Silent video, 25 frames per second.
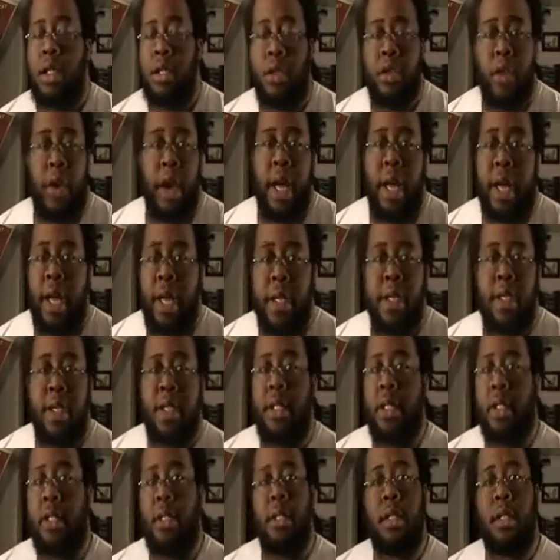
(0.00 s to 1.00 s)
grades
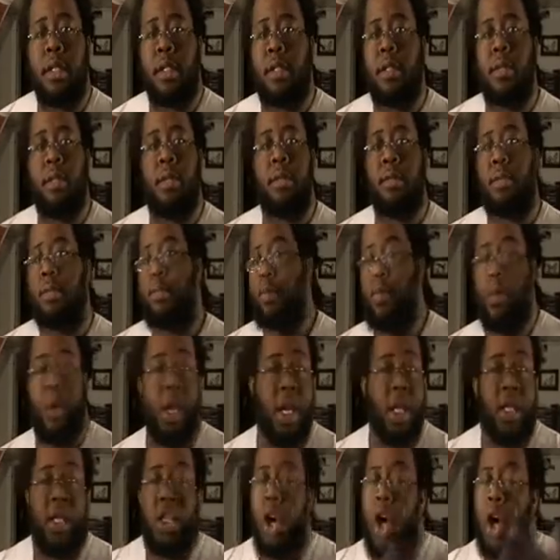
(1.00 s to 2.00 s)
and
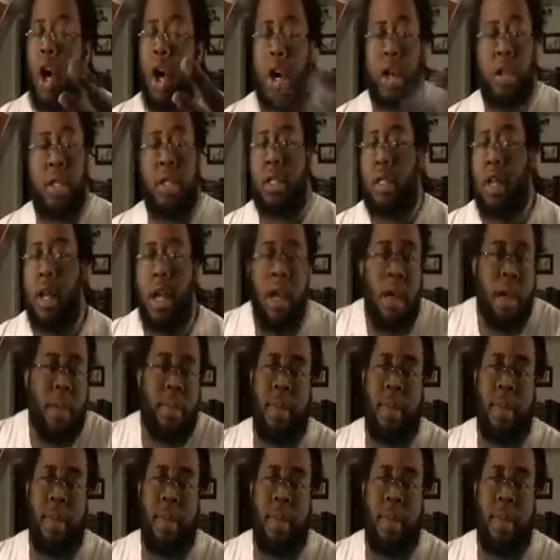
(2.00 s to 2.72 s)
when he talks.